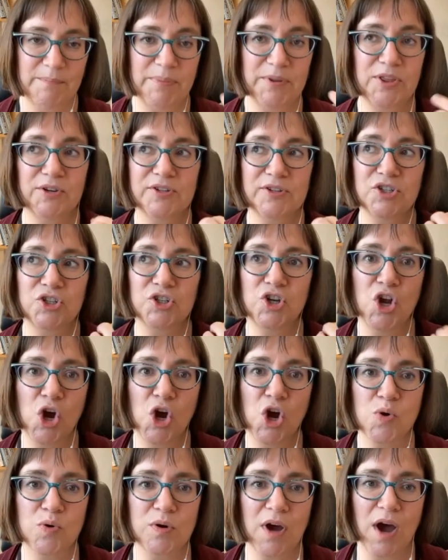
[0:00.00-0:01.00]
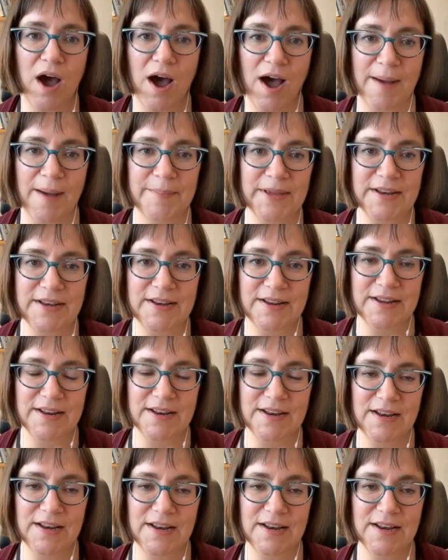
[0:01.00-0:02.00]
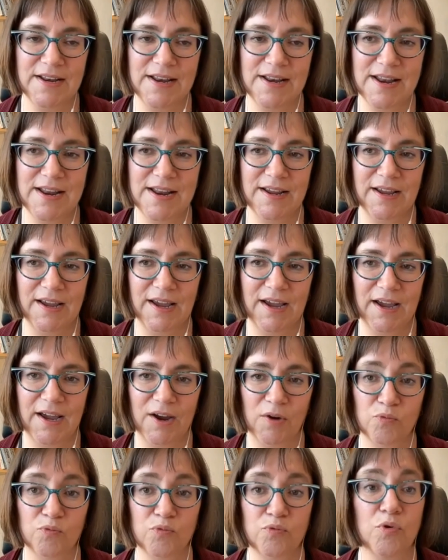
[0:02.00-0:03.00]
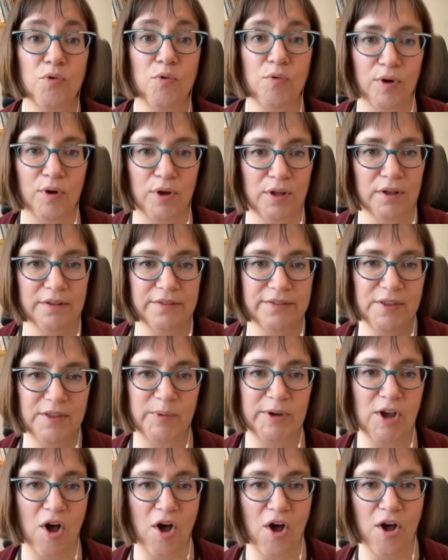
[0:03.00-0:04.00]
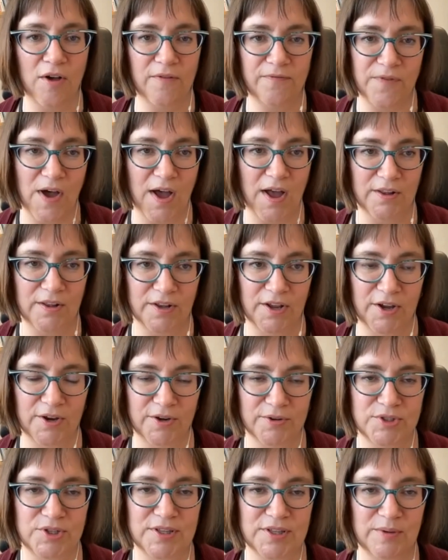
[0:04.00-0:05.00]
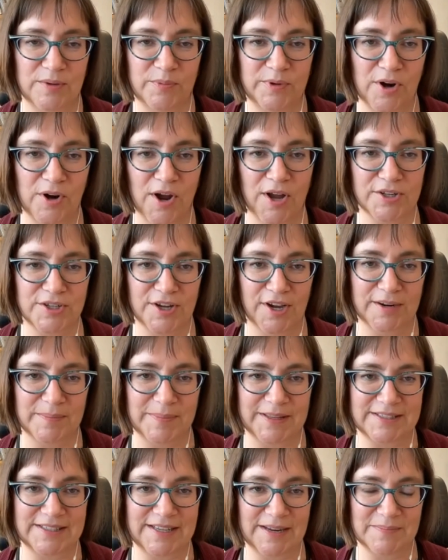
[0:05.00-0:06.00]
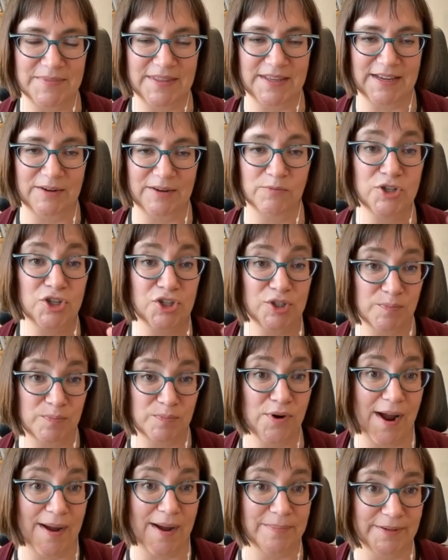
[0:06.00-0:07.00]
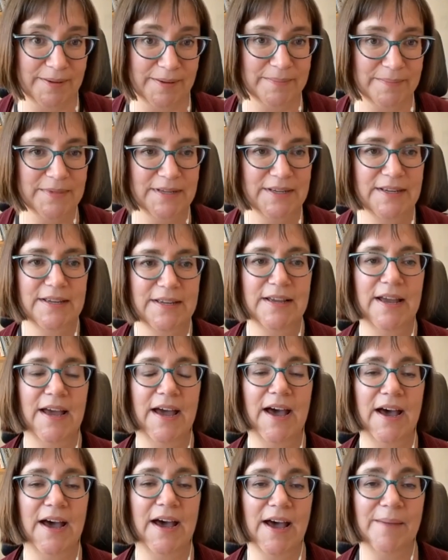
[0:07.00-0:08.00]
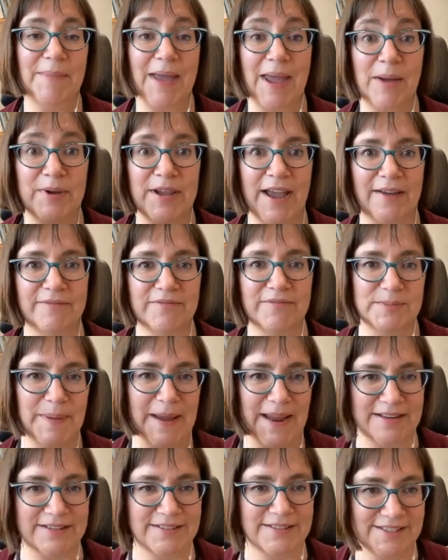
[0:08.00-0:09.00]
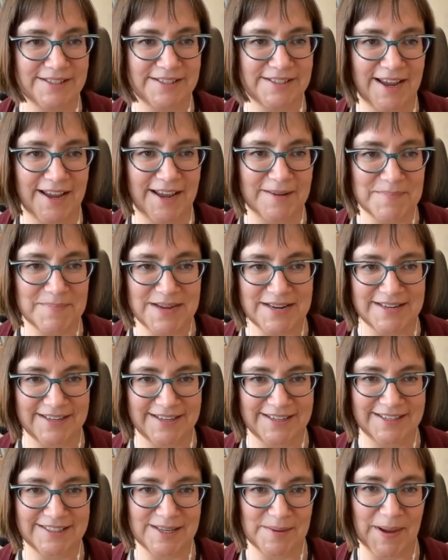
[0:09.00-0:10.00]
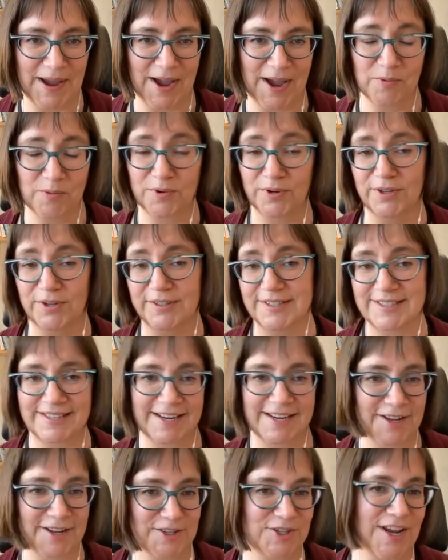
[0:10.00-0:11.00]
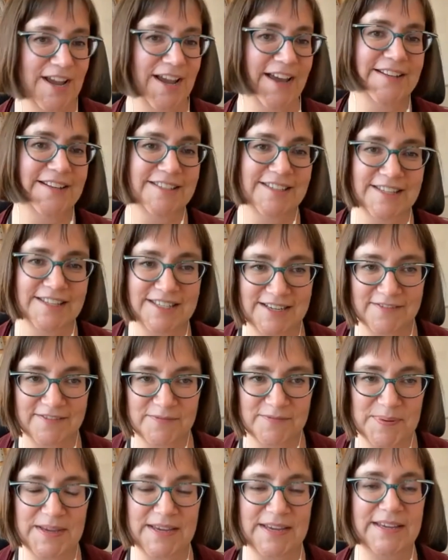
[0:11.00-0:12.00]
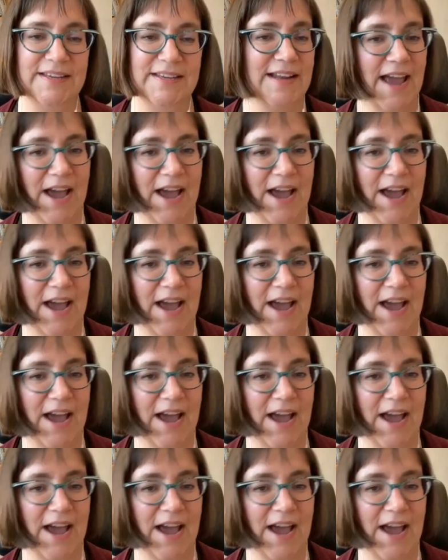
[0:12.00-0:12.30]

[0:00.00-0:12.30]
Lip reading: But there is no common rule that we all follow so that we're all talking about the same thing, which is a problem. And we have debates at meetings about, well, is it LCHADD, is it TFP, and